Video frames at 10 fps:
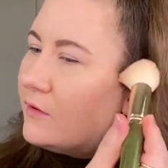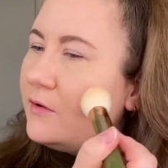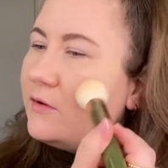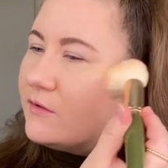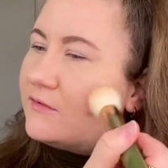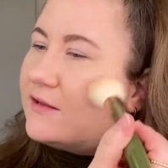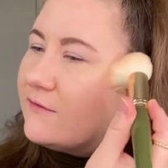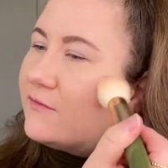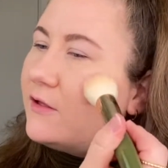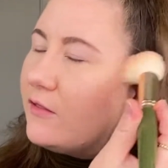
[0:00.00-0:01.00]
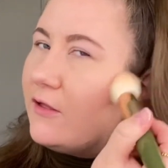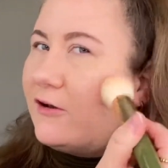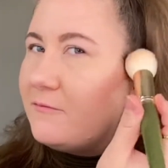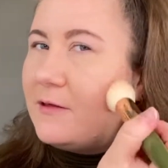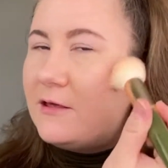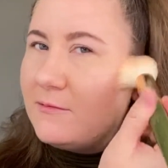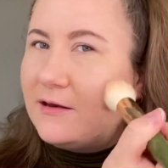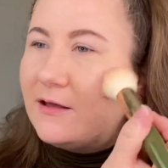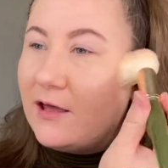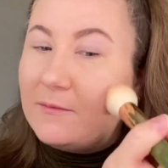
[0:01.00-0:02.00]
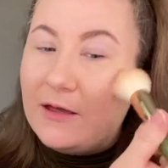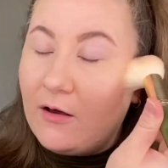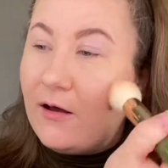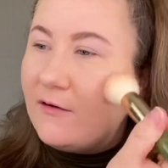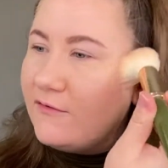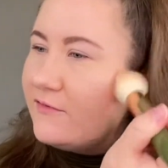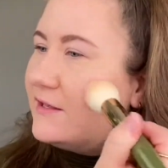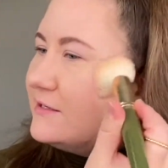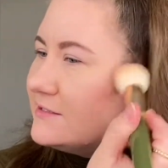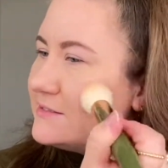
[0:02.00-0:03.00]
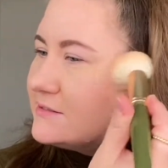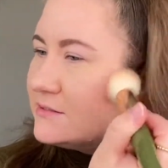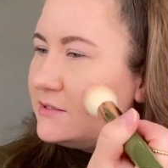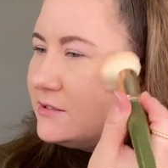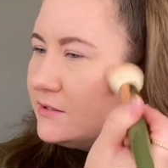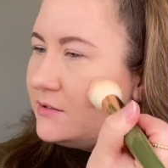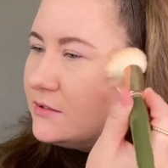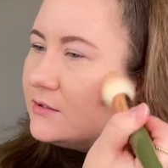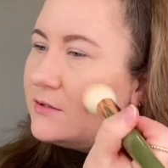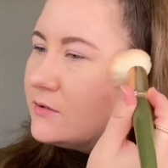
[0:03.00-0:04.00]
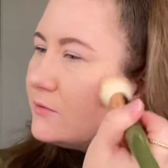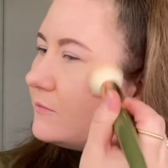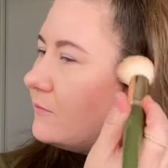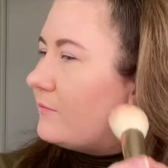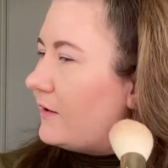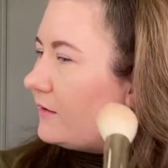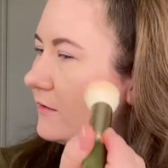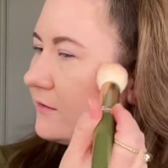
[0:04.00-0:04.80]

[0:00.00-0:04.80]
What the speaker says: There's definitely a lot of pigment coming off of this, but